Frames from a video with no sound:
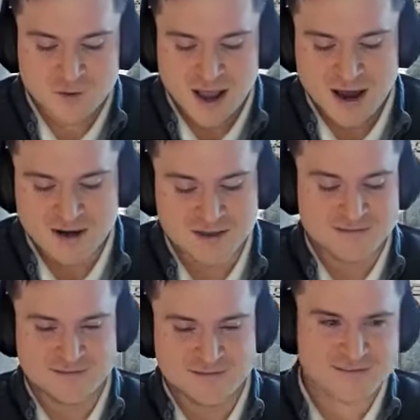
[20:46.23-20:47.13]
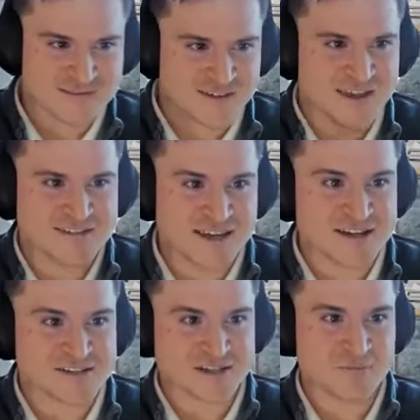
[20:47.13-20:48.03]
how to get
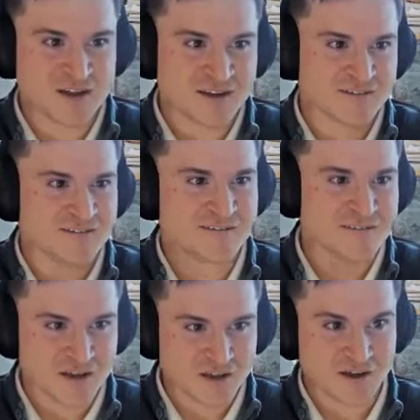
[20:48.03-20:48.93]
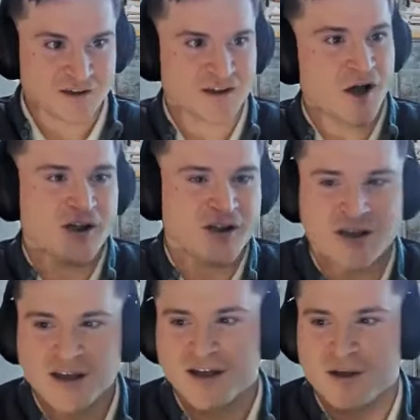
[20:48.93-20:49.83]
data skipping
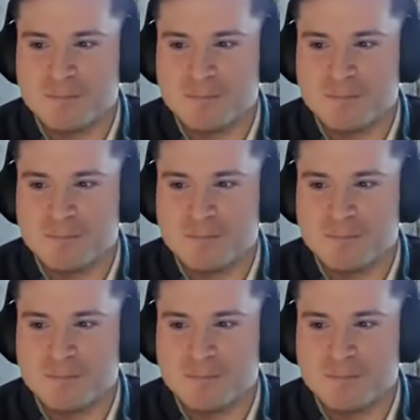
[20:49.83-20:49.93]
going.